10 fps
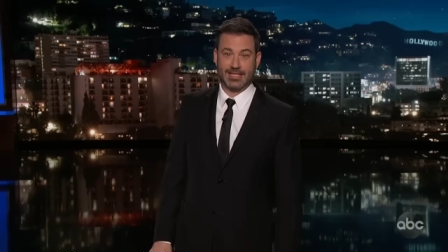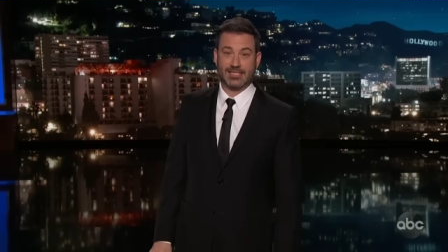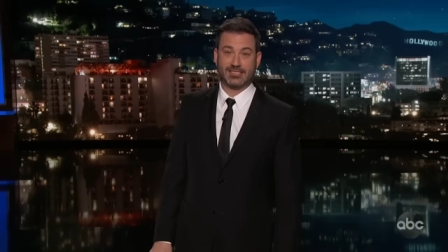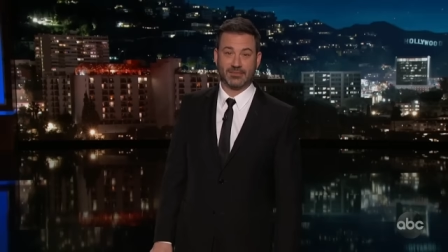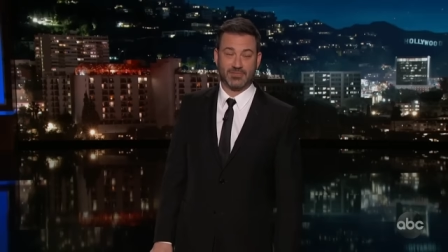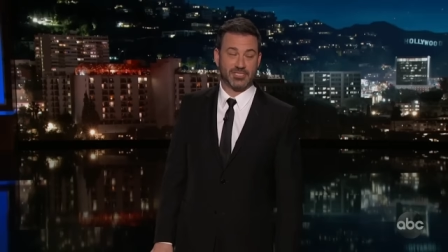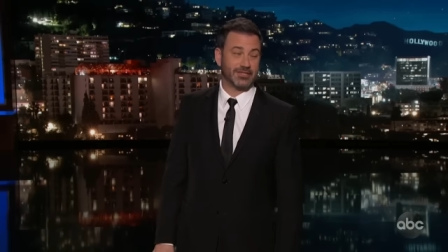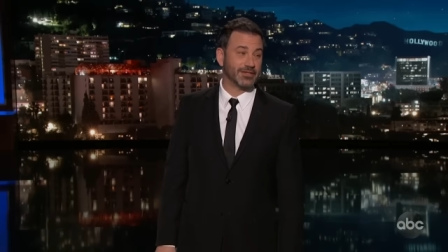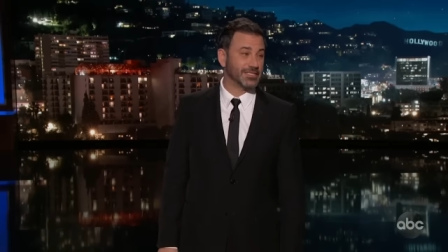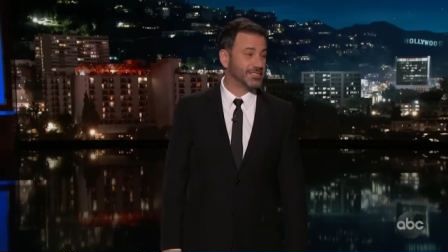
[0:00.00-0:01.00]
That's some
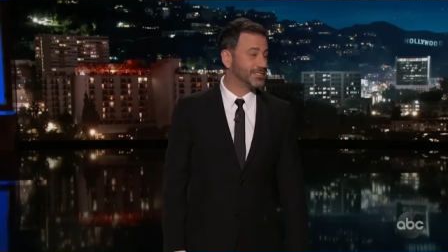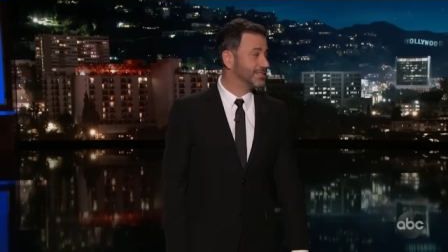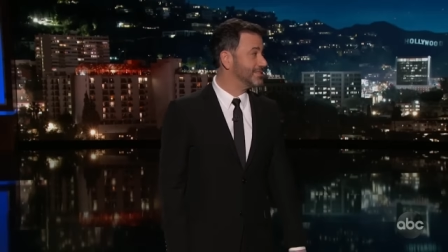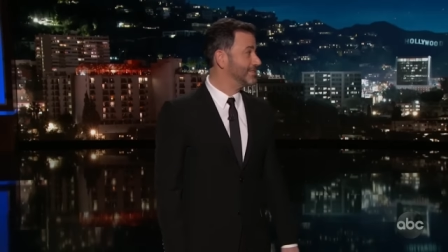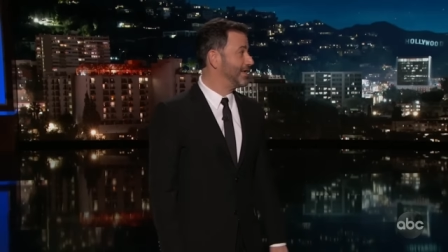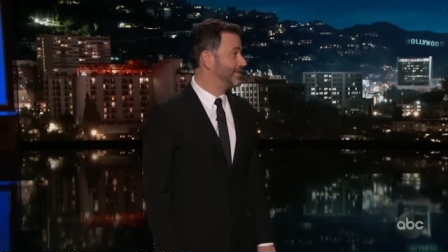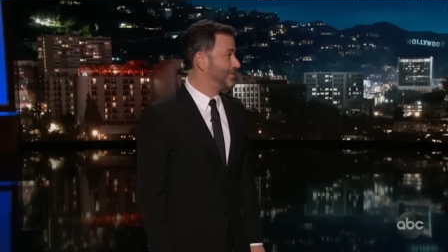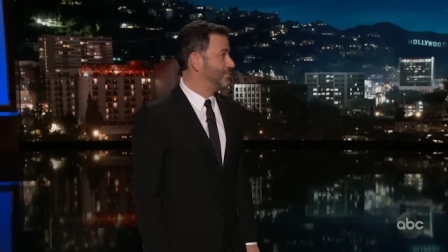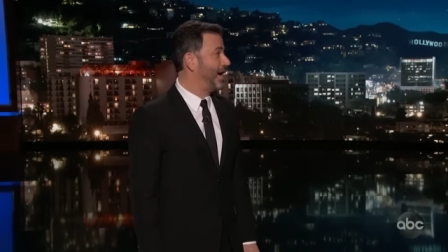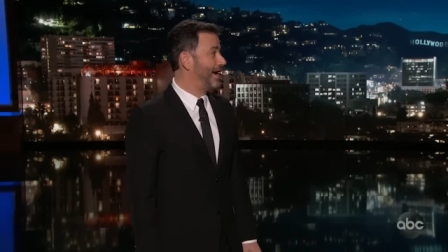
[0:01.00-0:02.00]
serious, that's
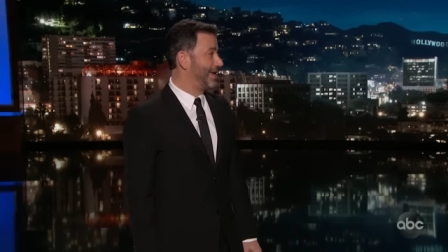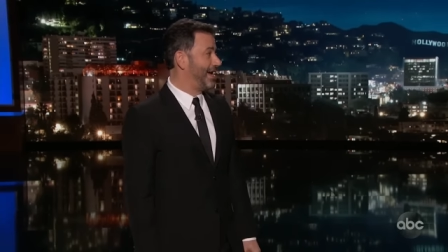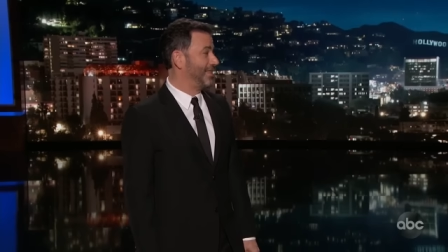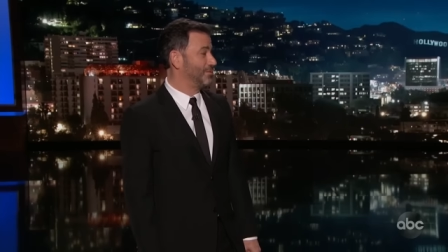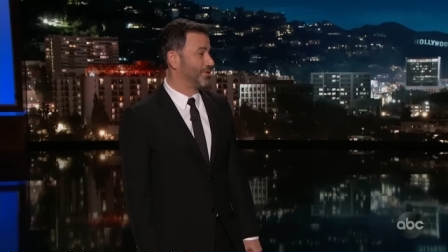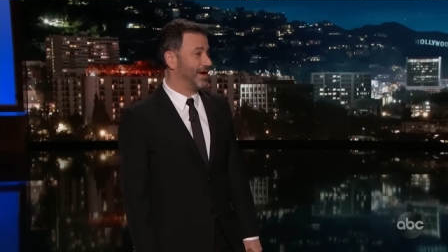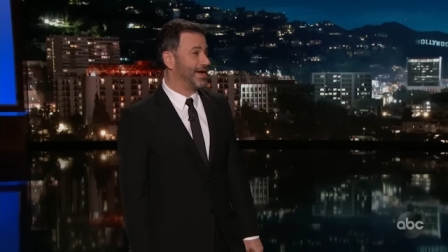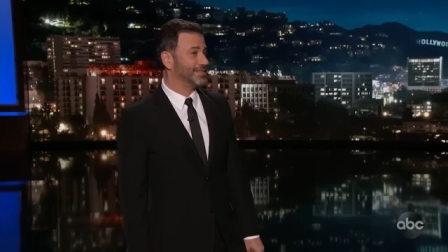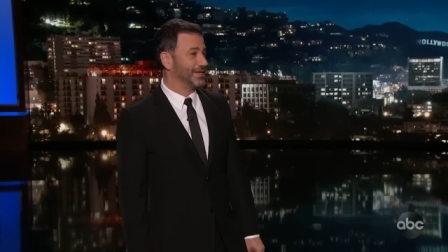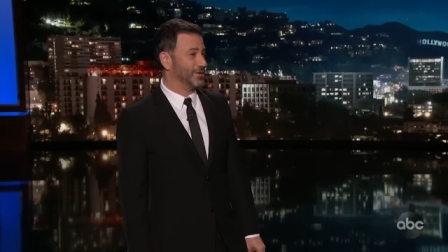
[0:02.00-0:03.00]
some high-caliber
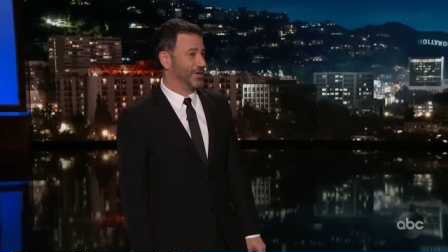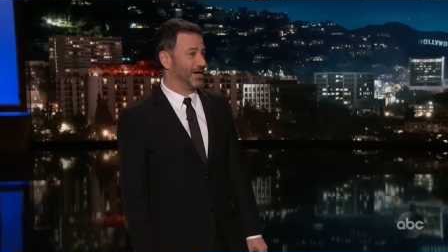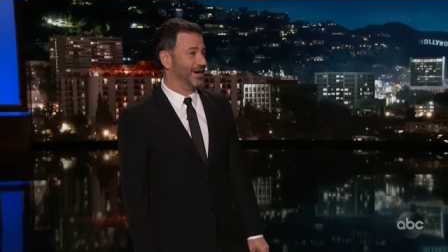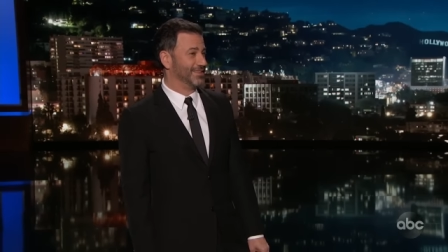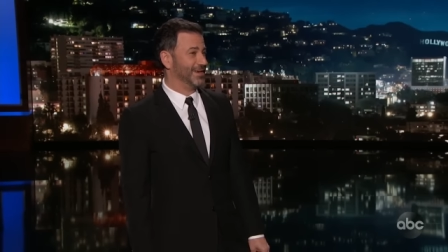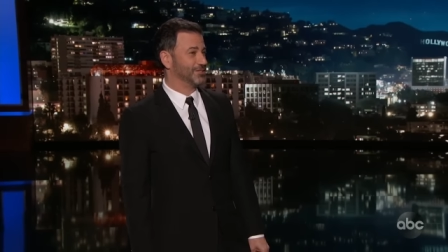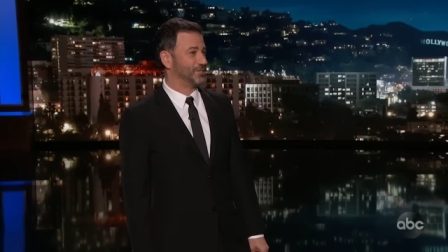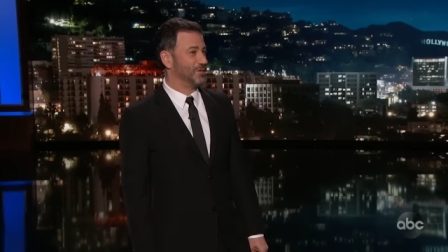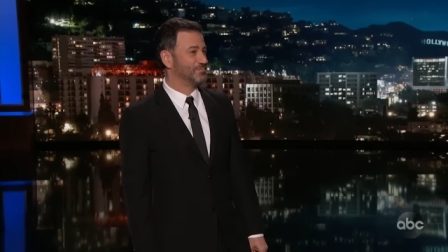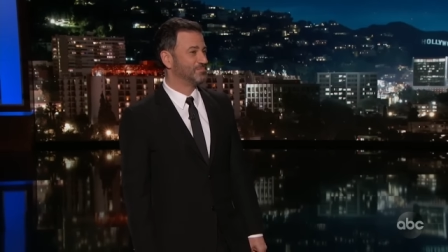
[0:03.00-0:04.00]
acting going on there. So,